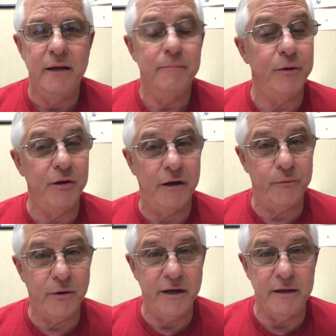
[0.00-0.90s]
but not
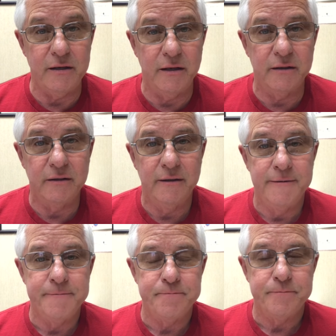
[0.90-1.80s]
right yet
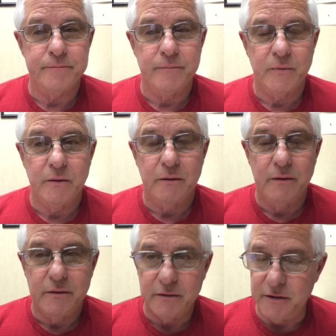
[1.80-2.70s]

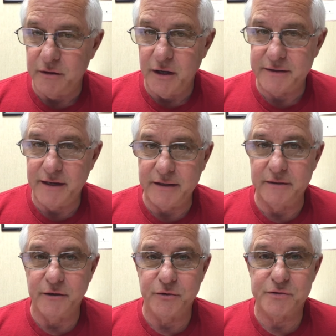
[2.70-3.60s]
did not take
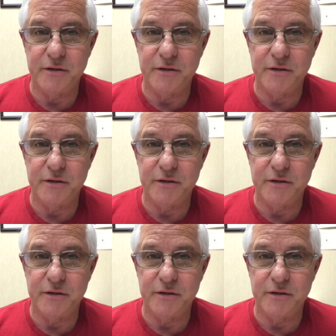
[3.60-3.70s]
another